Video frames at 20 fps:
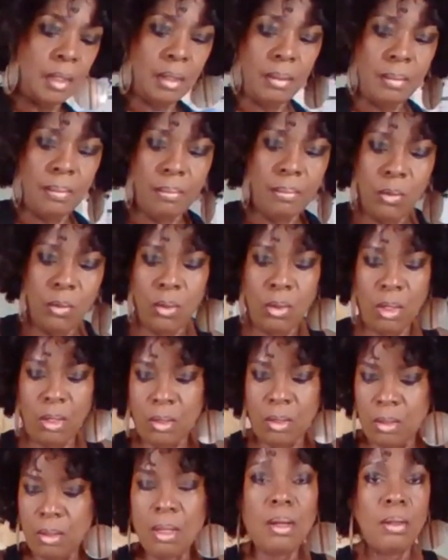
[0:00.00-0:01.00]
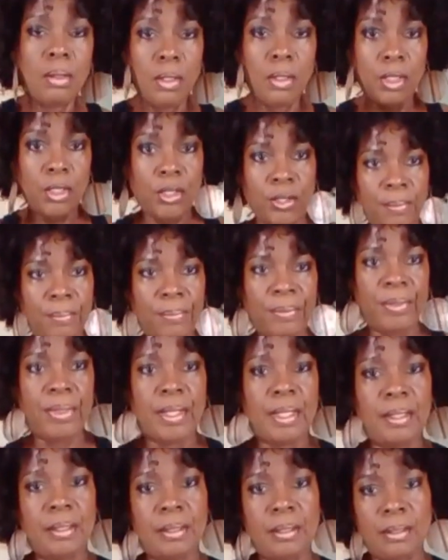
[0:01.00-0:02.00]
more oomph
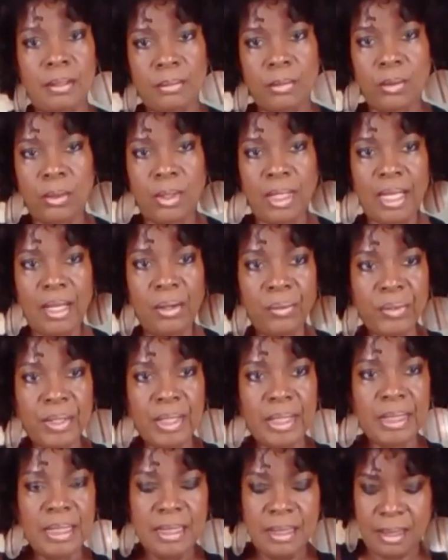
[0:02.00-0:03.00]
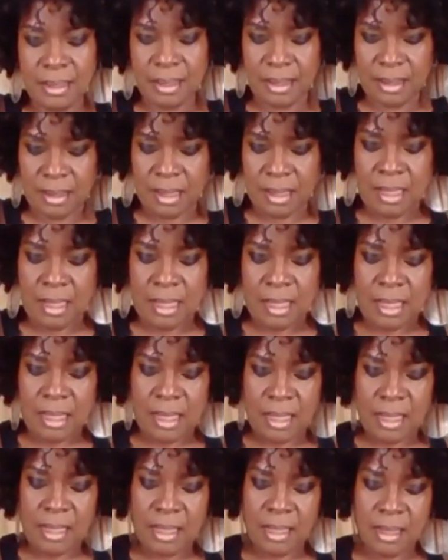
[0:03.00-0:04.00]
and more healthiness
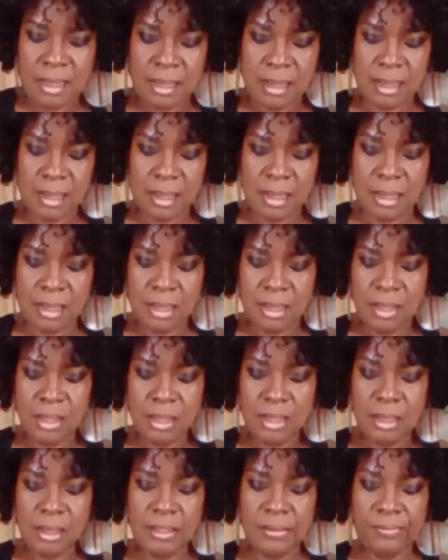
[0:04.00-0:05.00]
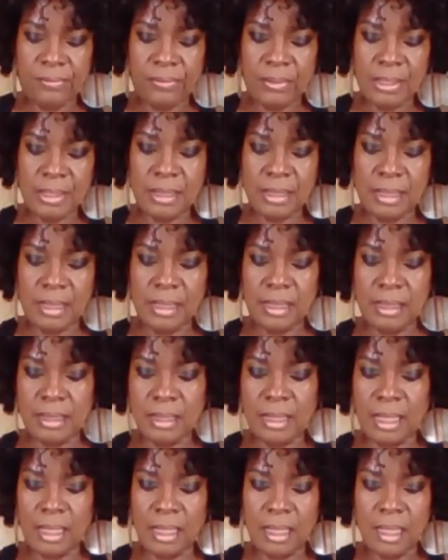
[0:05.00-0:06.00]
is different seeds
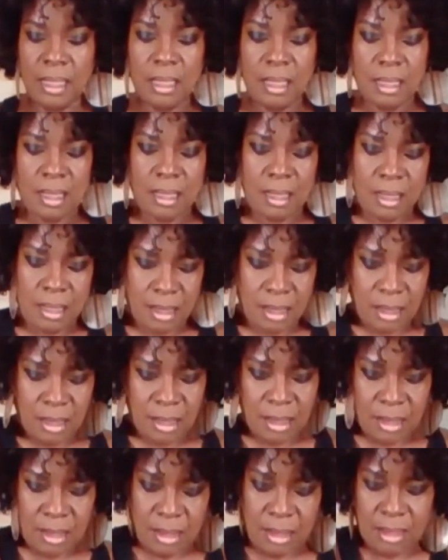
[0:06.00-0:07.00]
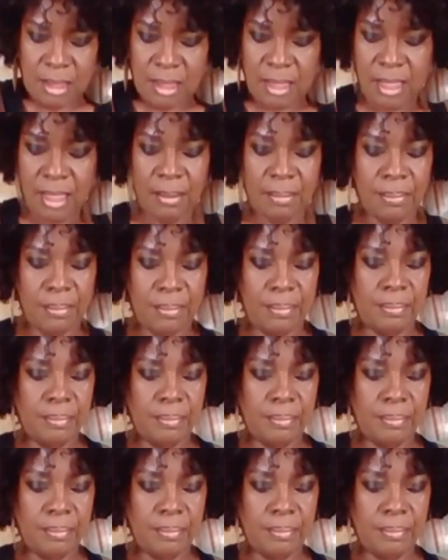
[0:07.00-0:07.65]
like hemp.